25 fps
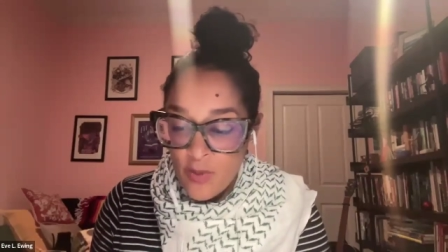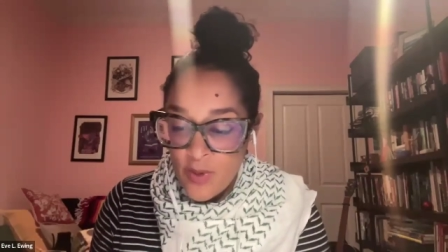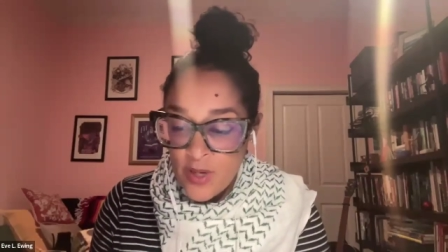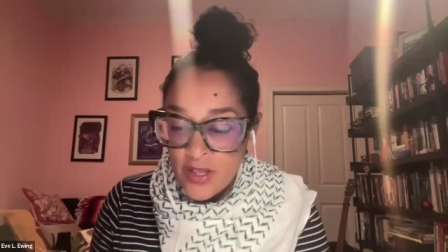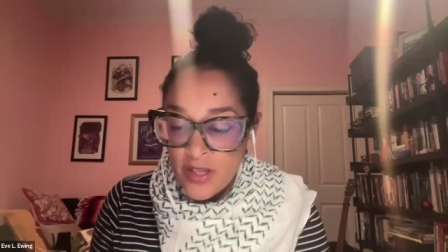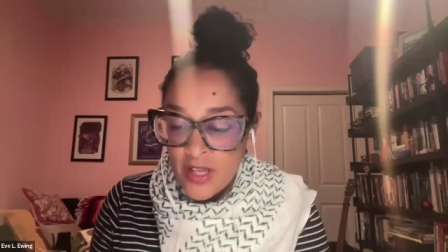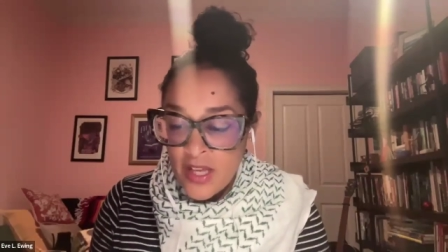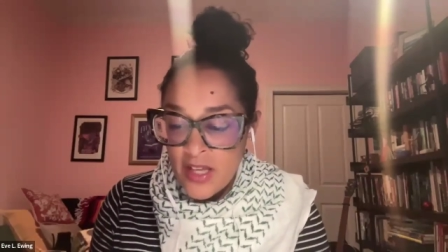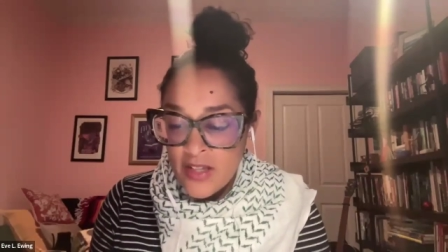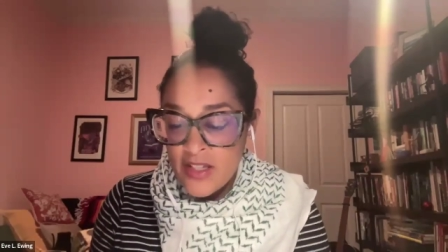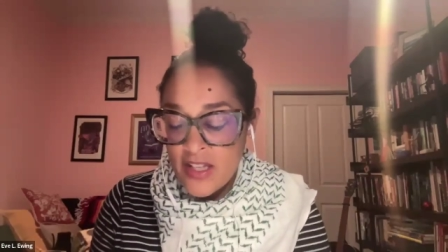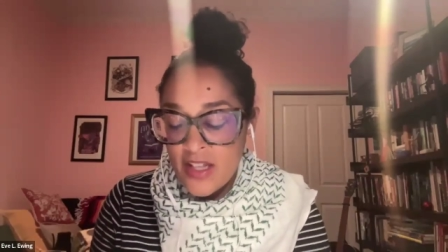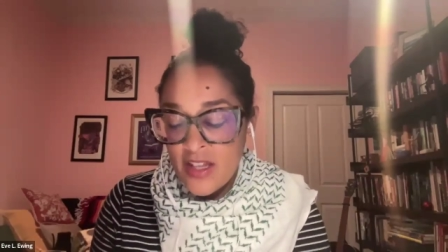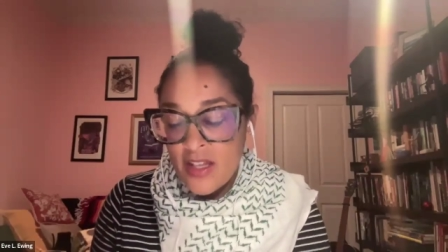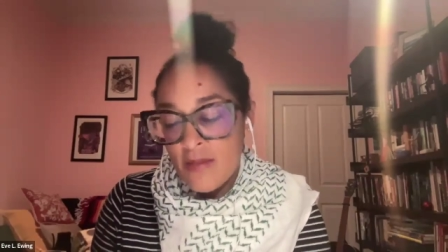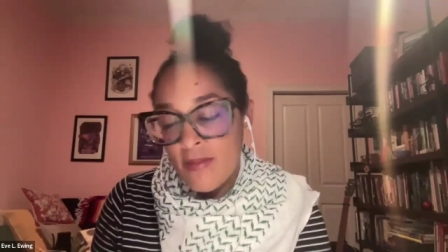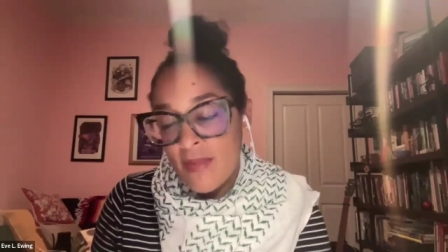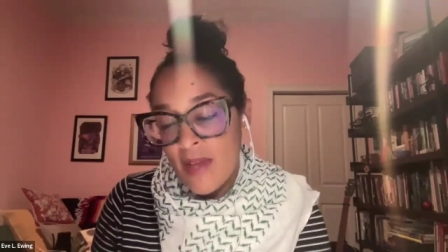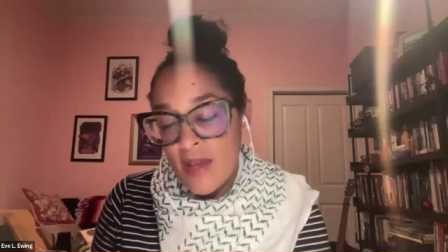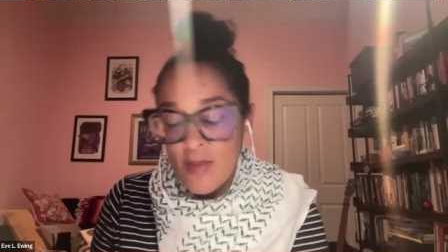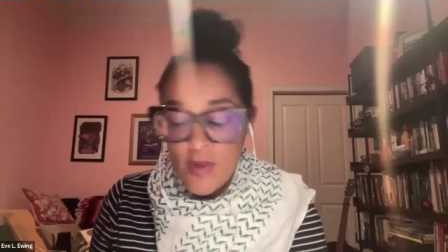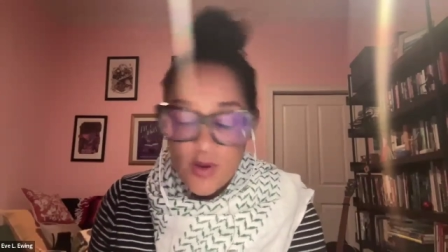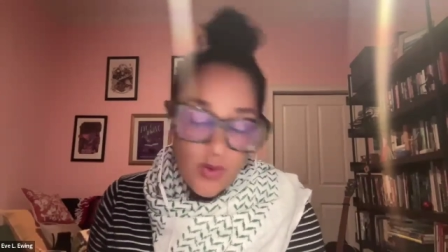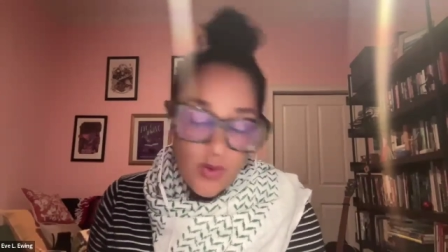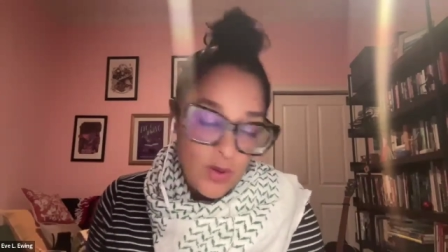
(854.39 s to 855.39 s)
I'll read this and
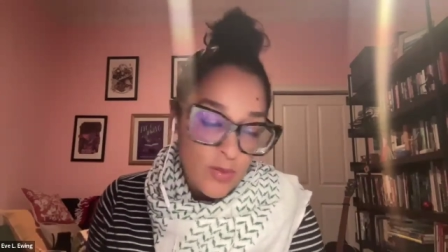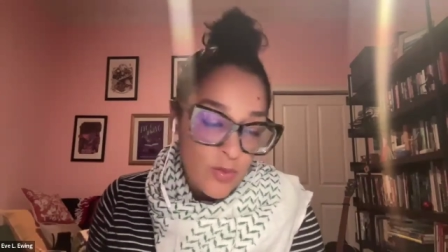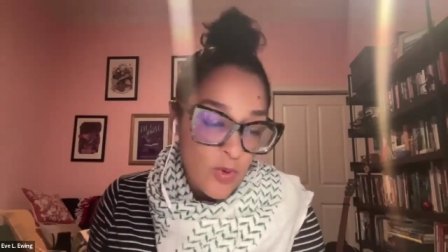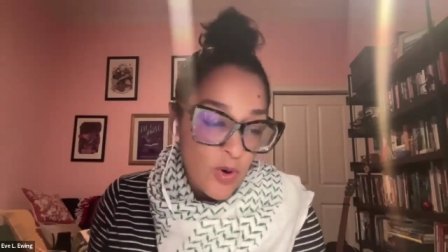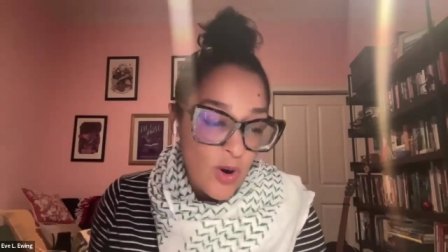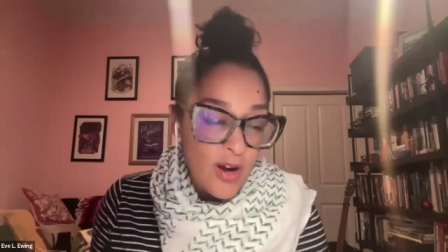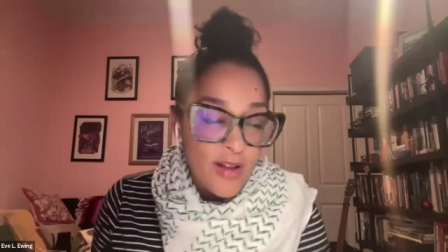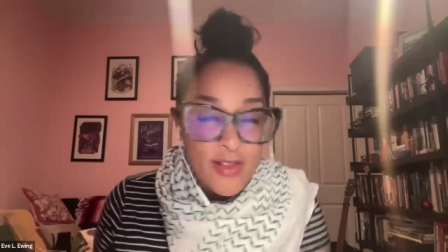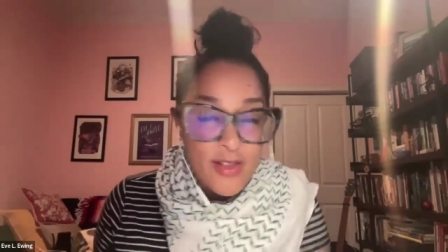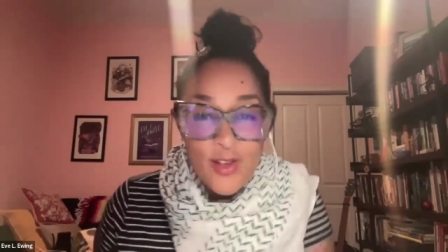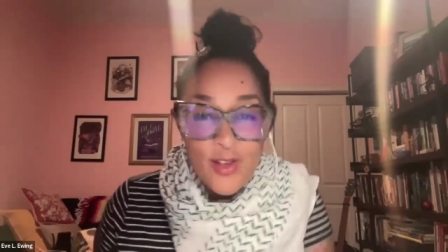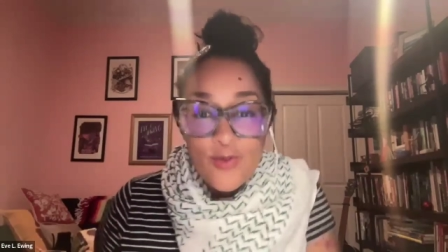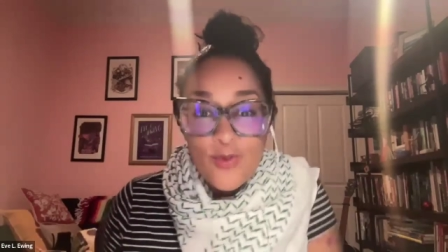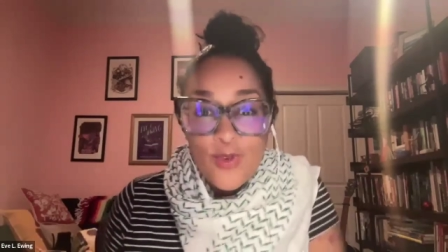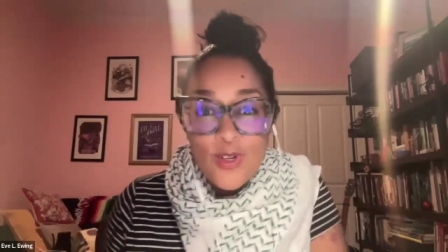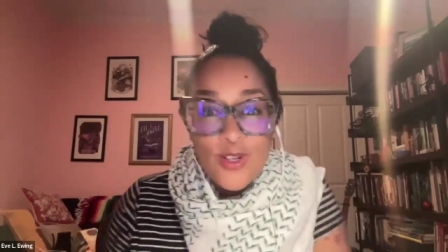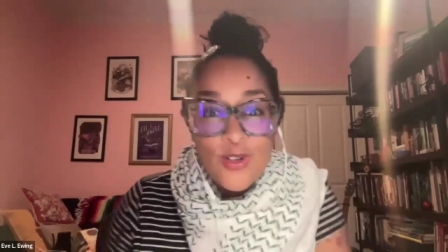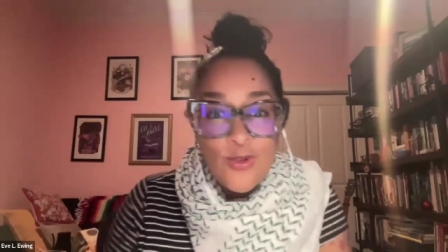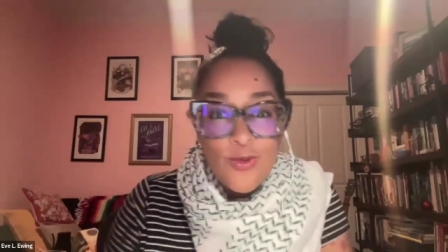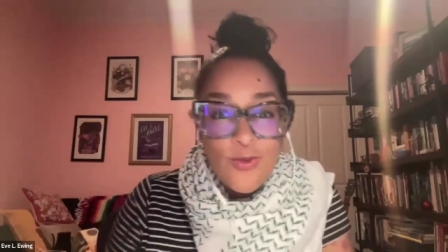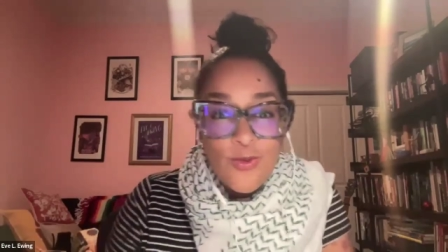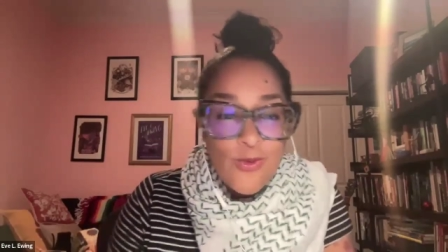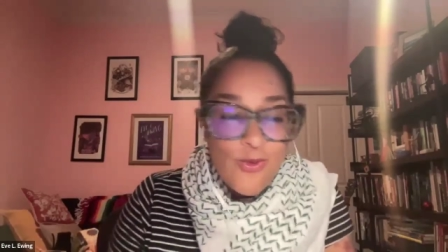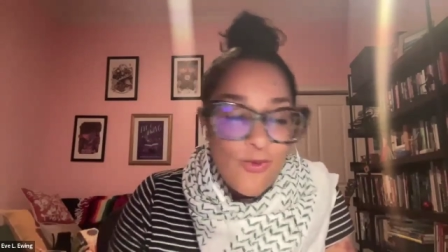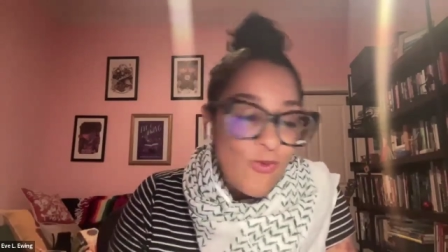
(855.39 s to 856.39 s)
then maybe one more and then
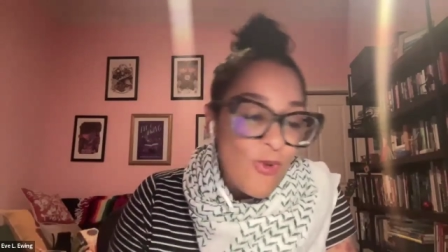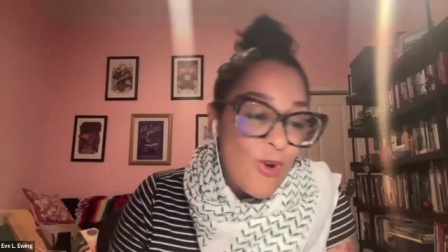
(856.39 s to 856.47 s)
we'll